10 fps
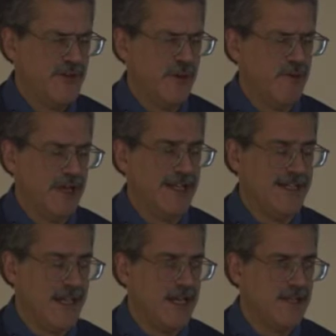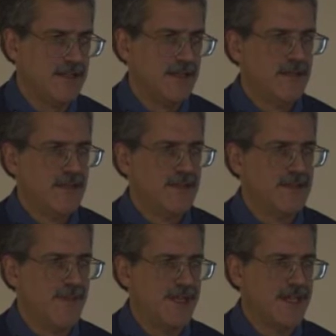do we really need it?
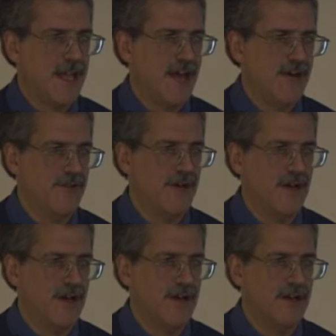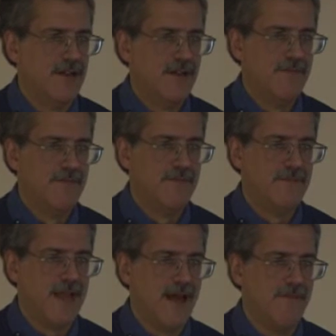It's amazing how
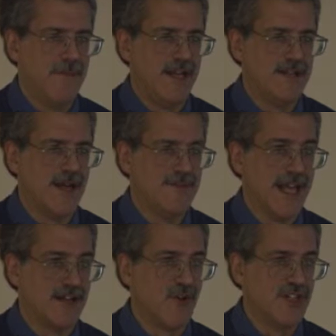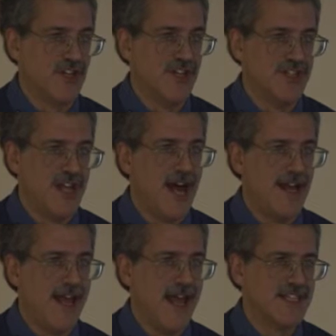many times that question is
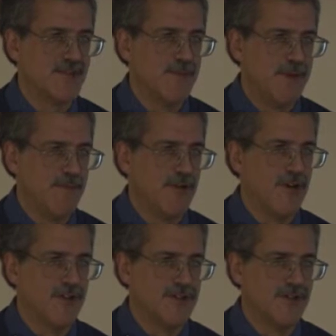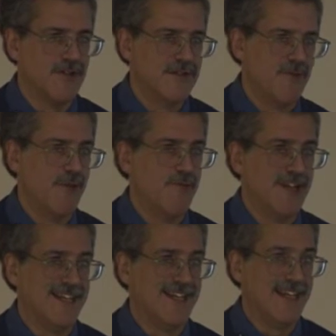not asked when people go to the stores, do we
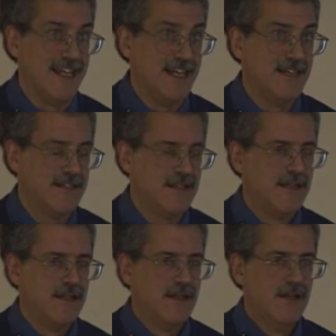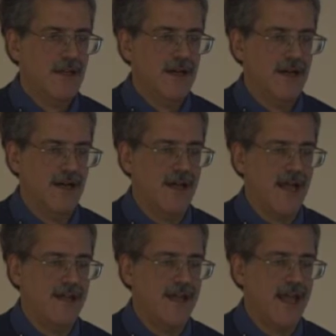really need it? And